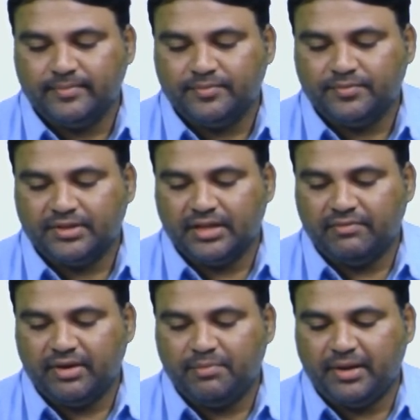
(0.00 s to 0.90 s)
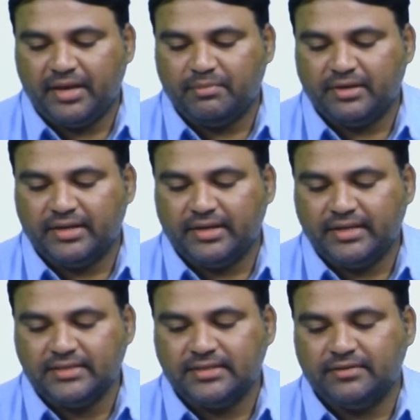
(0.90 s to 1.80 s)
the Y parameter
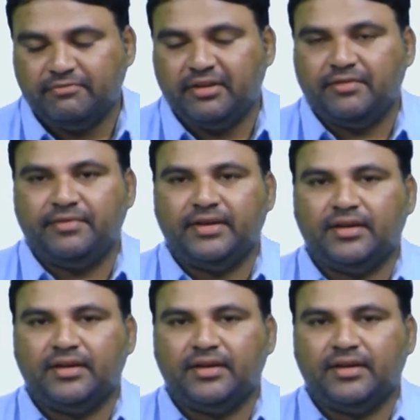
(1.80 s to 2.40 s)
is verified,